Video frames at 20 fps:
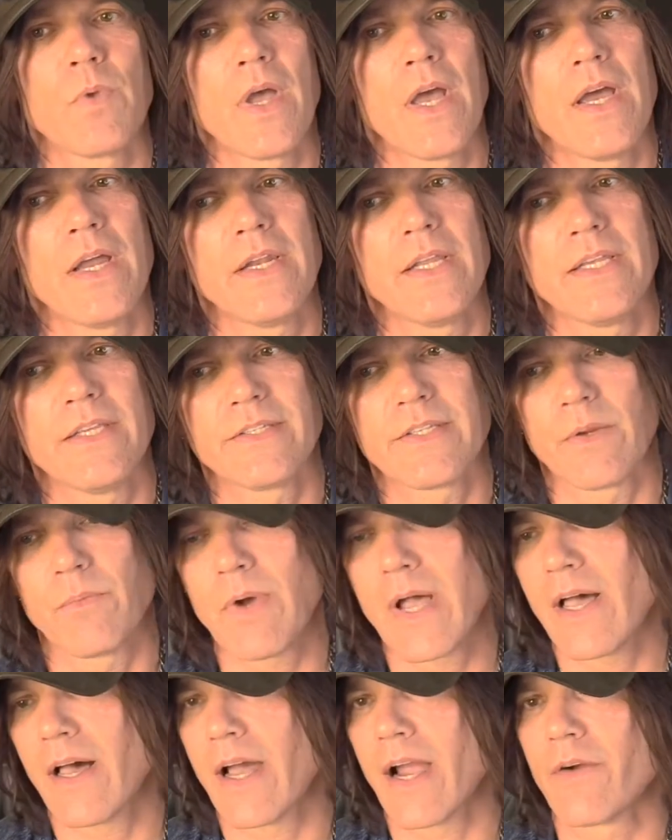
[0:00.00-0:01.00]
And he said,
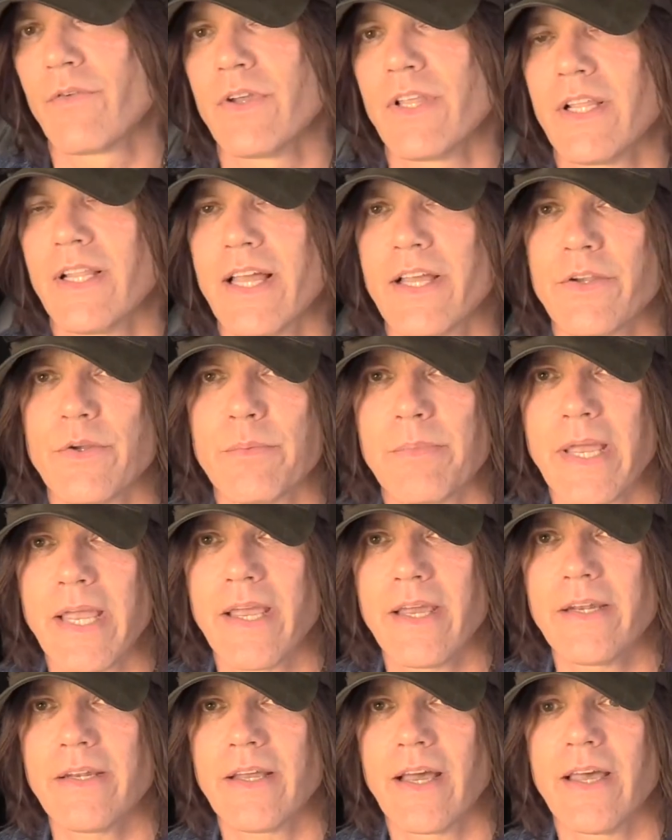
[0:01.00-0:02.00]
wow, I really like your
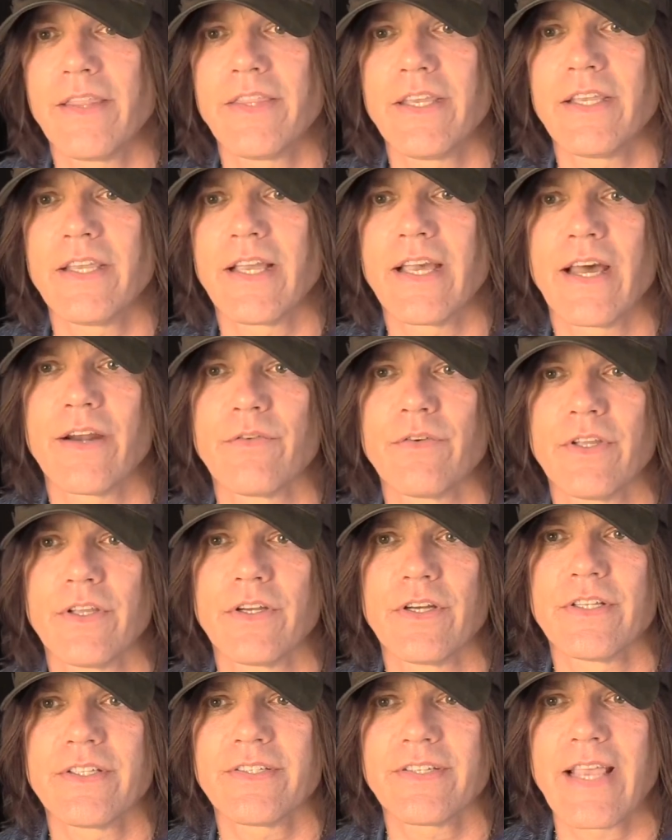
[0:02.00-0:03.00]
band. I think you got a really
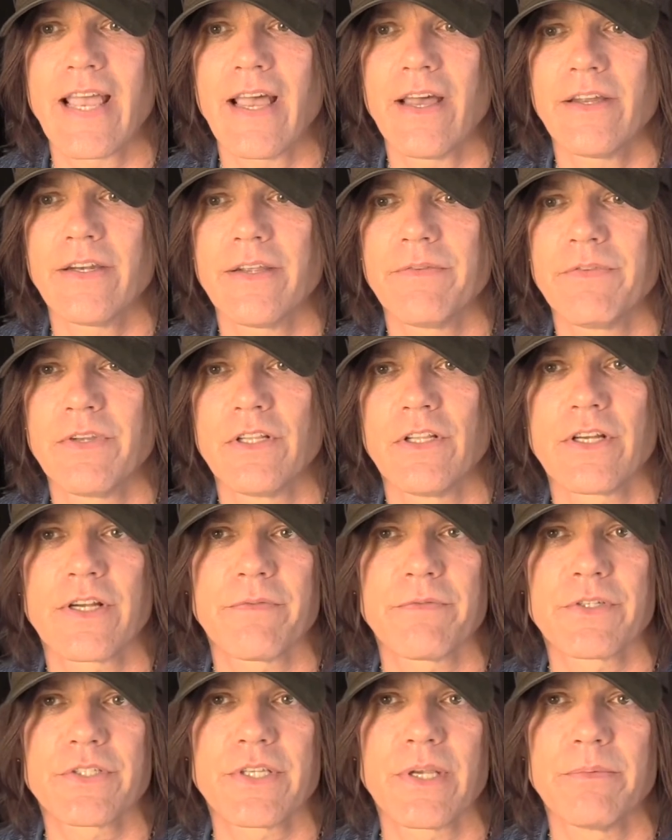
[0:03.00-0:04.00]
good sound. If you're looking
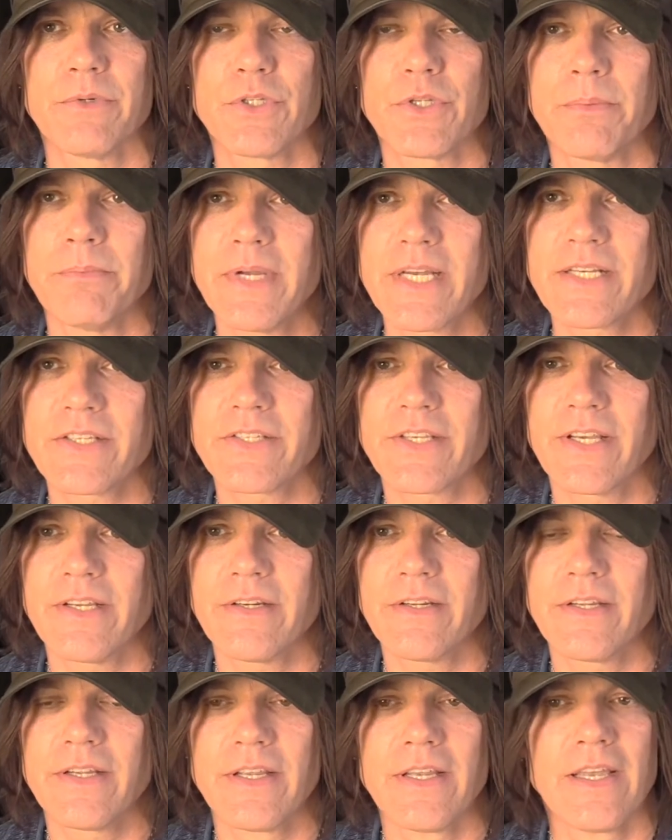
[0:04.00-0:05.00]
for someone to mix
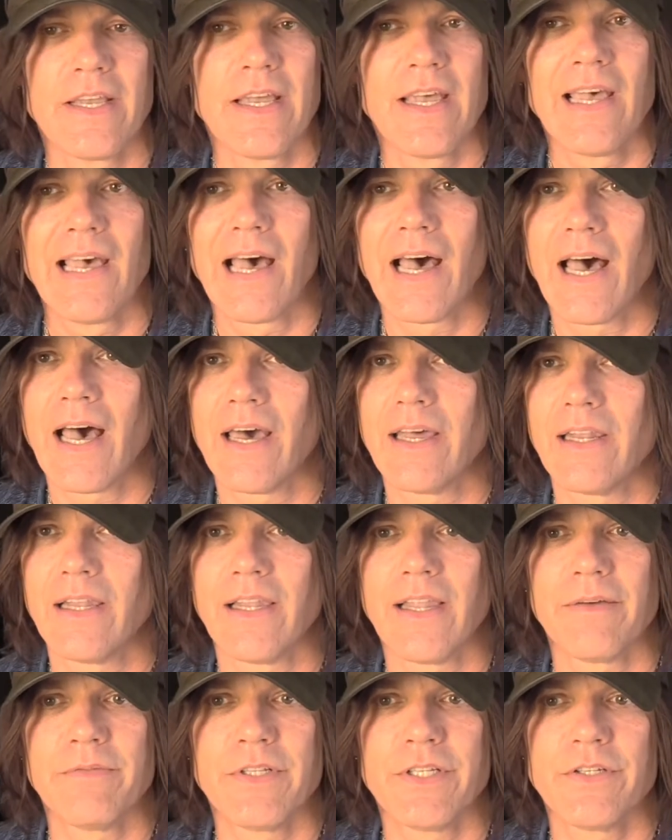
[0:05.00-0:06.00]
it, I'd
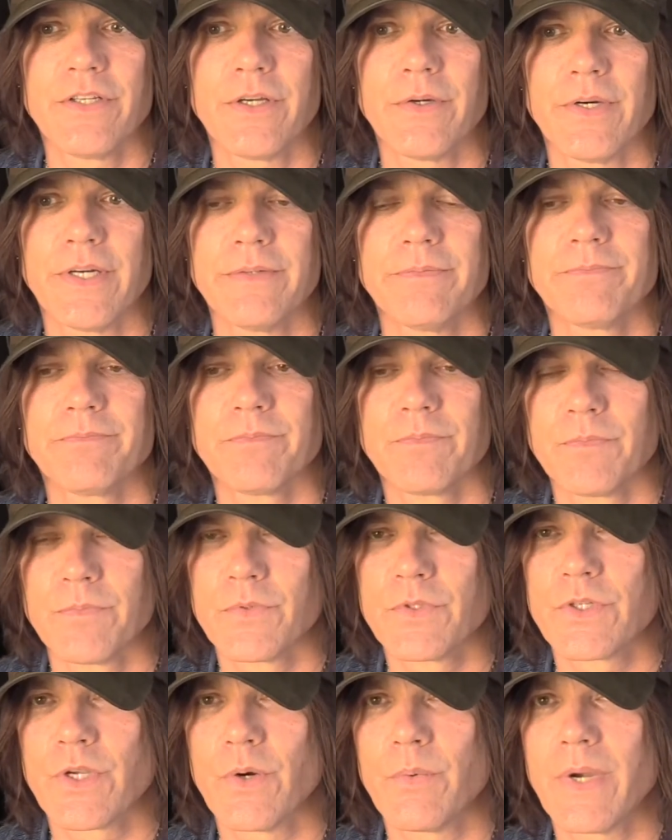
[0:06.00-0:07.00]
love to do it.
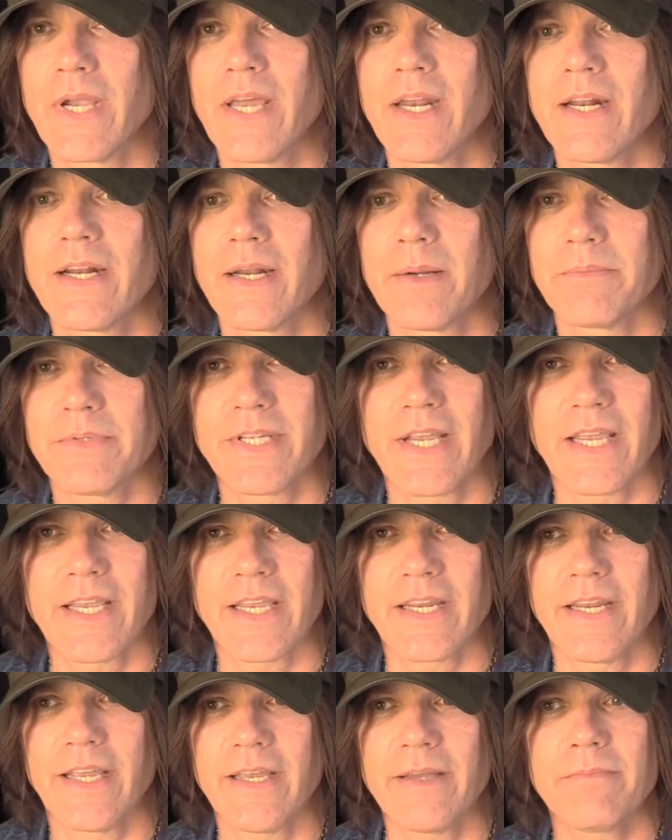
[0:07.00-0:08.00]
So we ended up
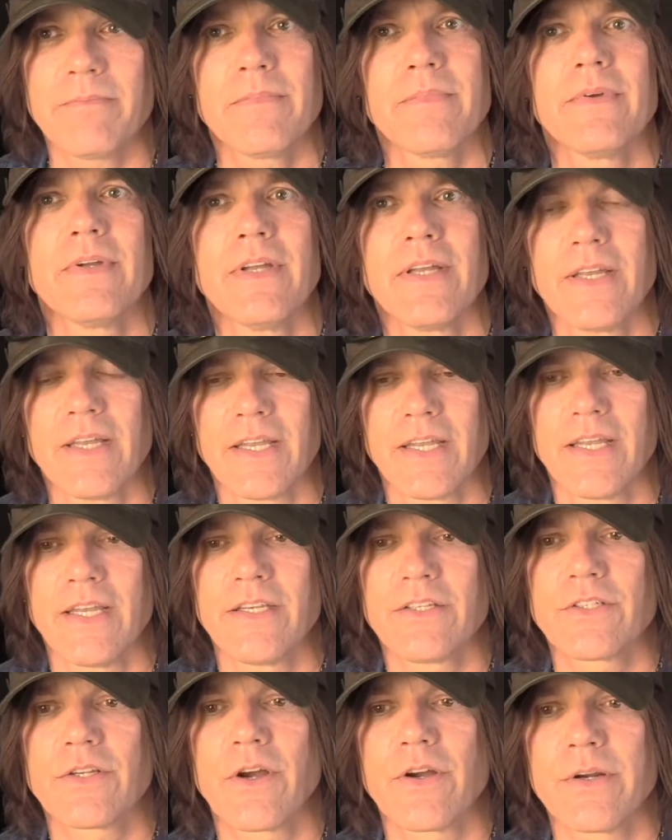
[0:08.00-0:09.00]
taking him.
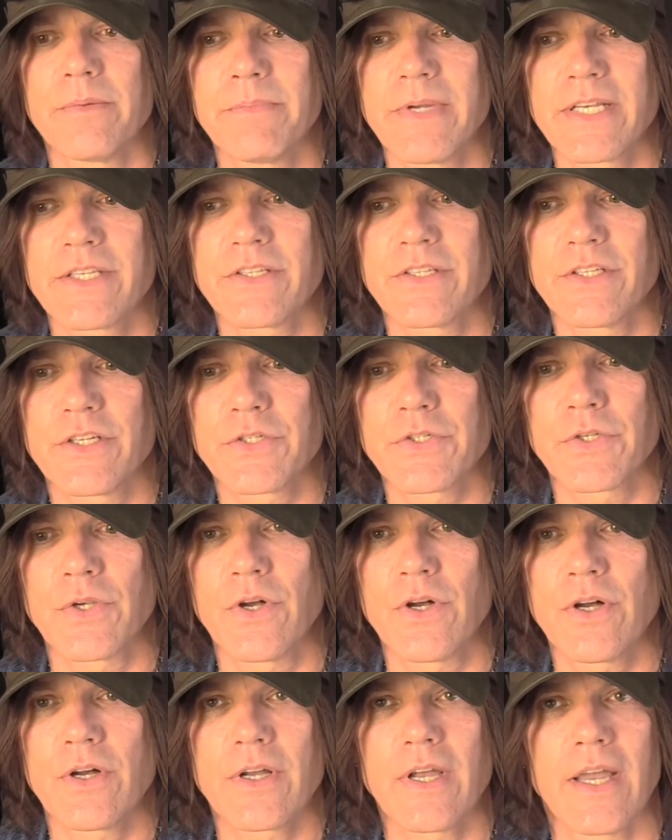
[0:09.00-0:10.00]
He started mixing the
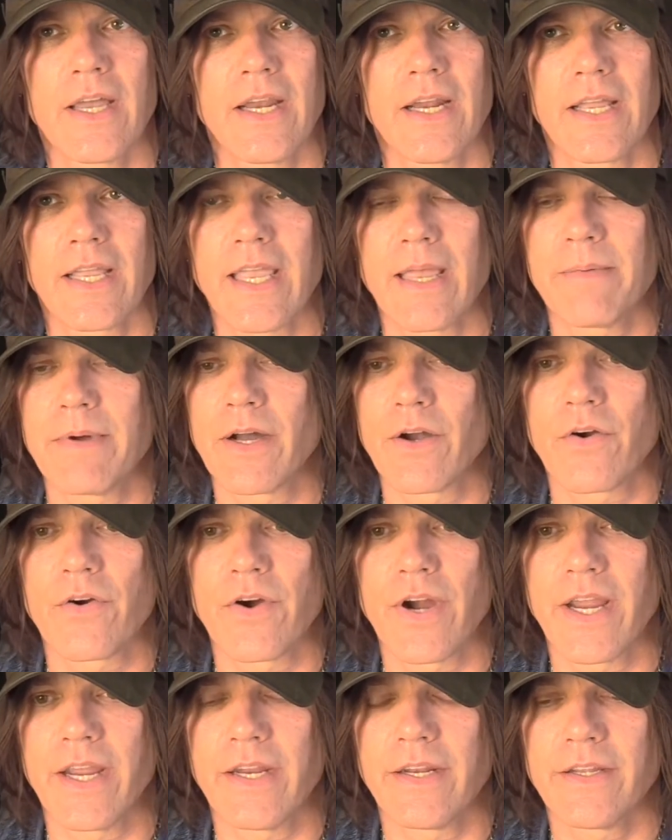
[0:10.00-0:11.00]
song, and it came out
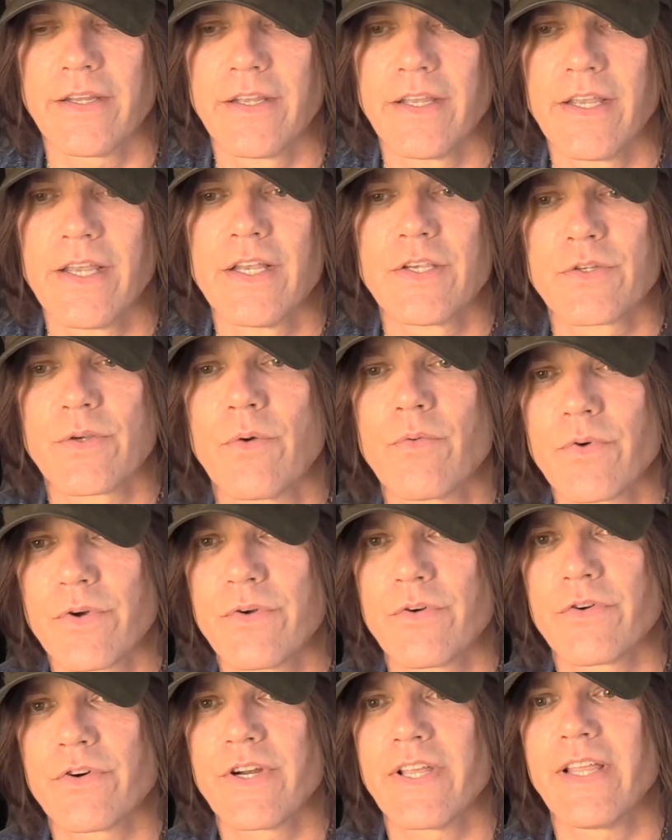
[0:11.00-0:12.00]
great. So we
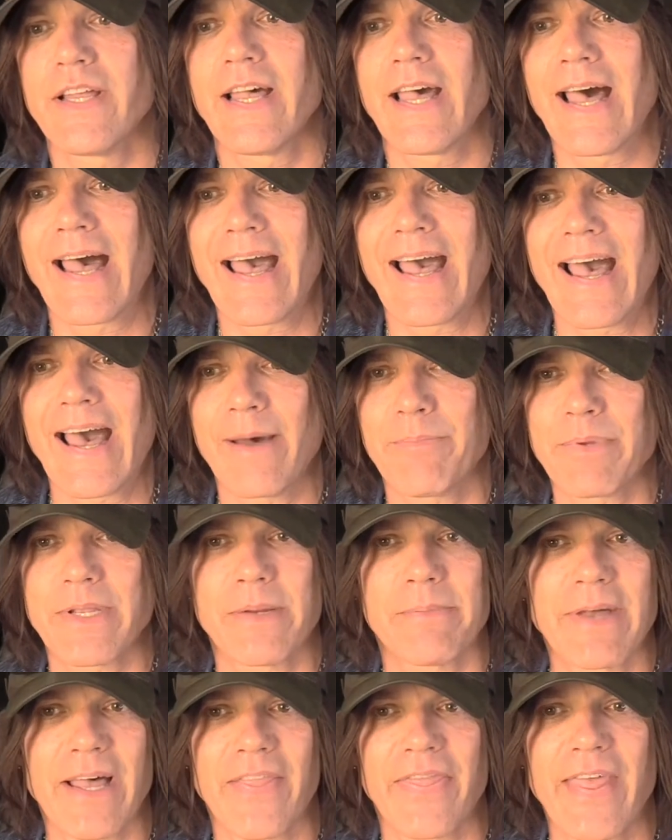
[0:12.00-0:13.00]
were really happy
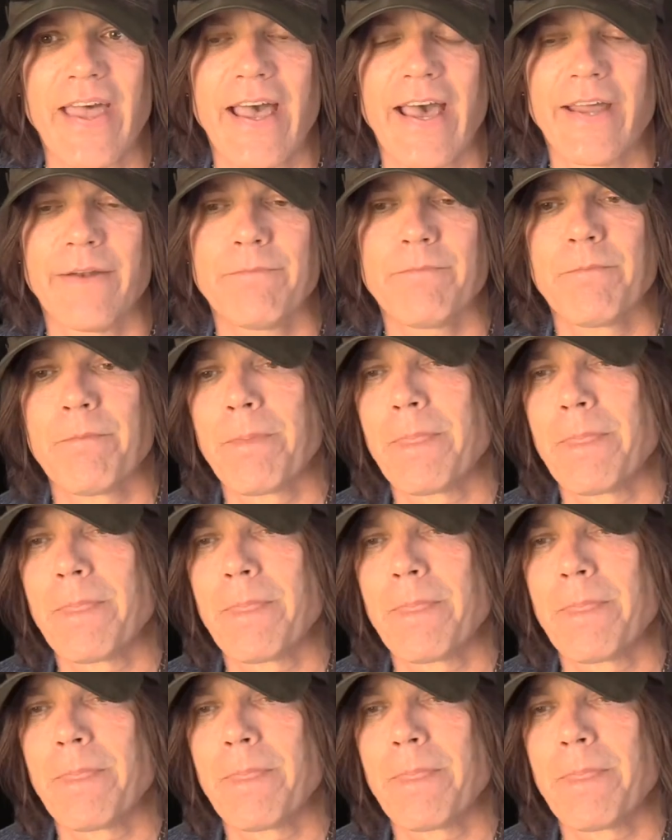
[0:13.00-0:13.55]
about that.